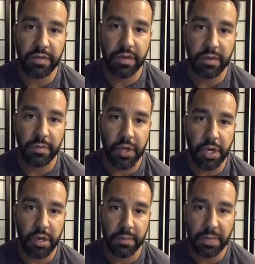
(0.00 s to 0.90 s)
the
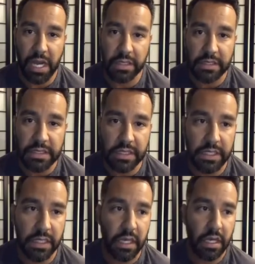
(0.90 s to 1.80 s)
current
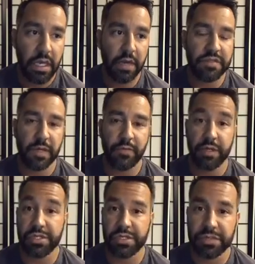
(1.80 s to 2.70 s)
policy of
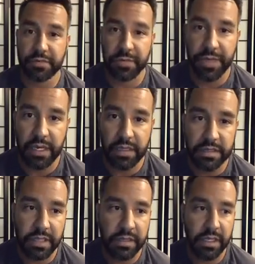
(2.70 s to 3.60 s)
separating children from
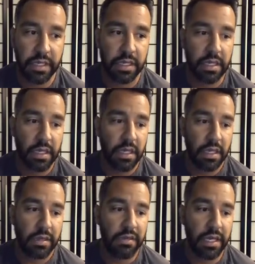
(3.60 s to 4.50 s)
parents. I think
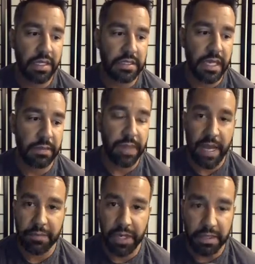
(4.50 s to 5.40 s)
that it's a
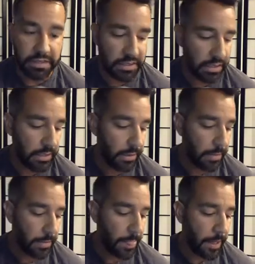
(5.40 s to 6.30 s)
bad policy,
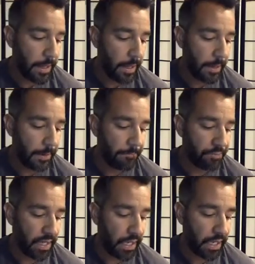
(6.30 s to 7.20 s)

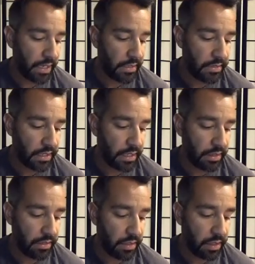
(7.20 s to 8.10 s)
and
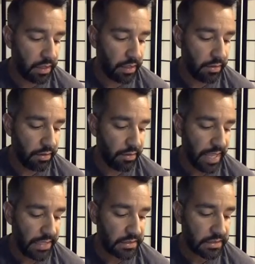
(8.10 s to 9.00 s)

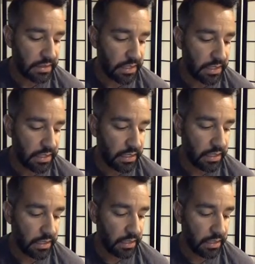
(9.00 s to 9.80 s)
that's the